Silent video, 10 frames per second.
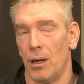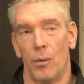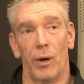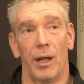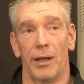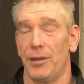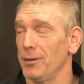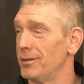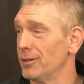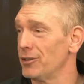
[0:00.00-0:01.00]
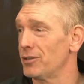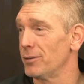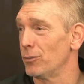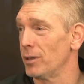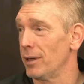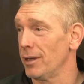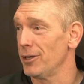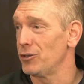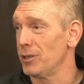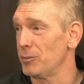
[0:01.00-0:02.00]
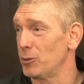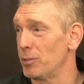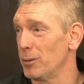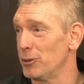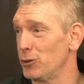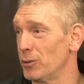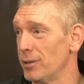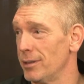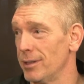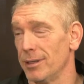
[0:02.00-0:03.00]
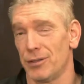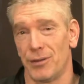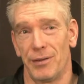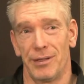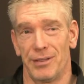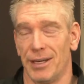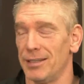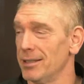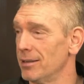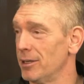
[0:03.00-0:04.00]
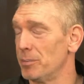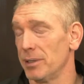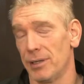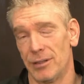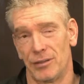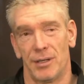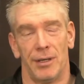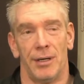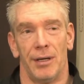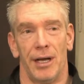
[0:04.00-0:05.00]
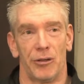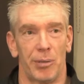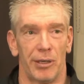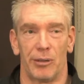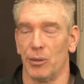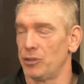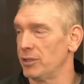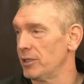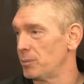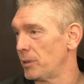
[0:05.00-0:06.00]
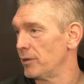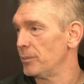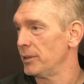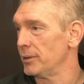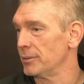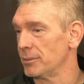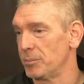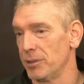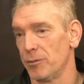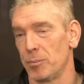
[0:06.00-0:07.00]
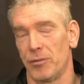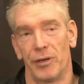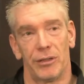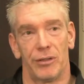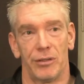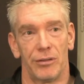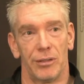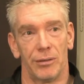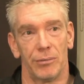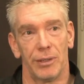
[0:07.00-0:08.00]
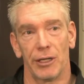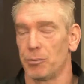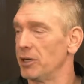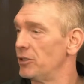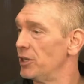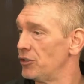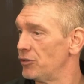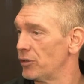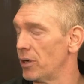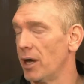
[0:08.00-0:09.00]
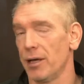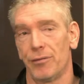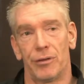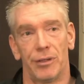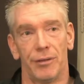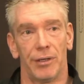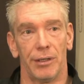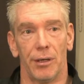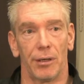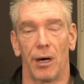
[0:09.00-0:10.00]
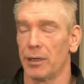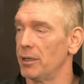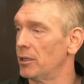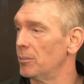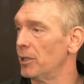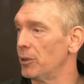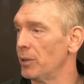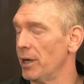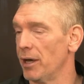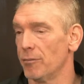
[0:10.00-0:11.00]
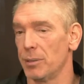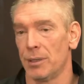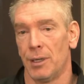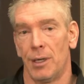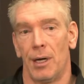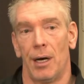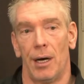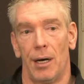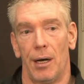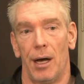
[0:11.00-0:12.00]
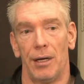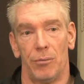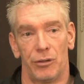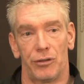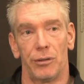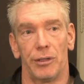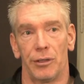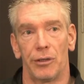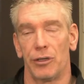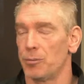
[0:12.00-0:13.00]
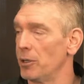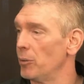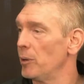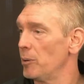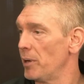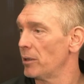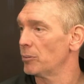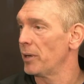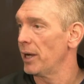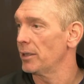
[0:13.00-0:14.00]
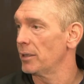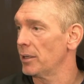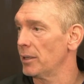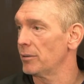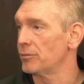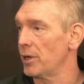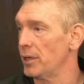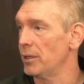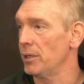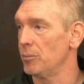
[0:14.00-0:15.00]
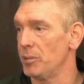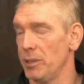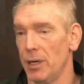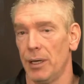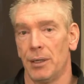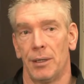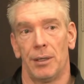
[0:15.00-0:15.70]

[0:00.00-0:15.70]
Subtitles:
Well, I think the list of what I like, James, is probably shorter than the list of things that I didn't like. But that's part of coaching. That's part of being a bit of a perfectionist, and expectations are high for even a young hockey club like we have. But I was certainly encouraged by the way we battled back Friday night in PA